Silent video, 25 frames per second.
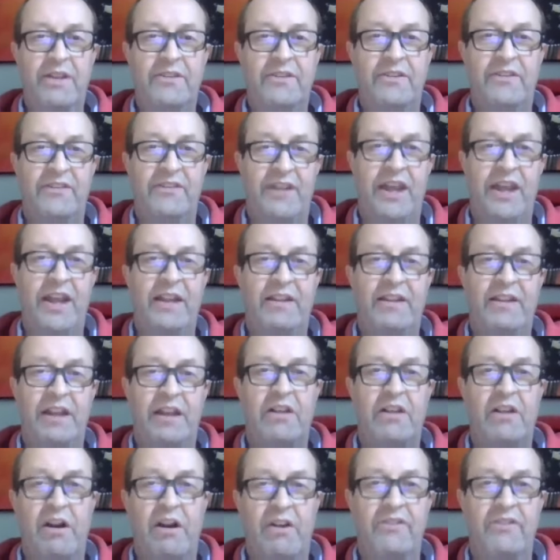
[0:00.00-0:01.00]
to say
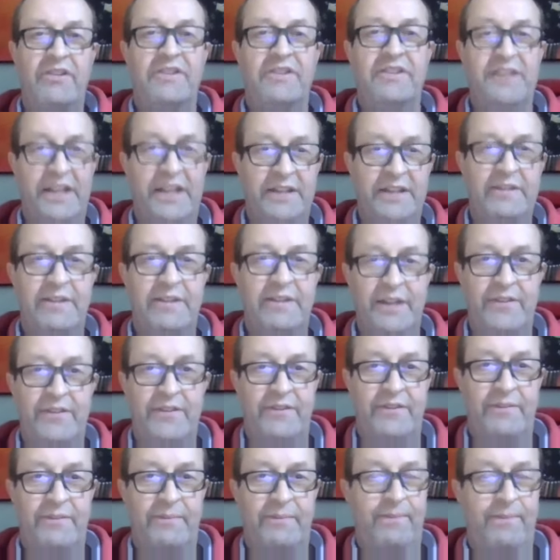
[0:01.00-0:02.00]
that Conor did
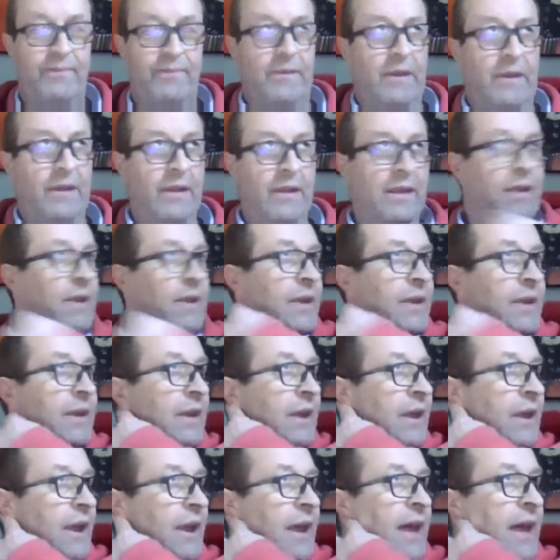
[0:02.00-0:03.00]
this.
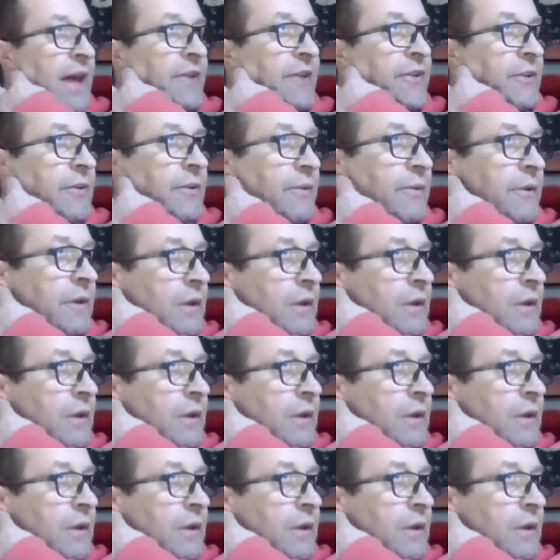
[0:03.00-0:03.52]
And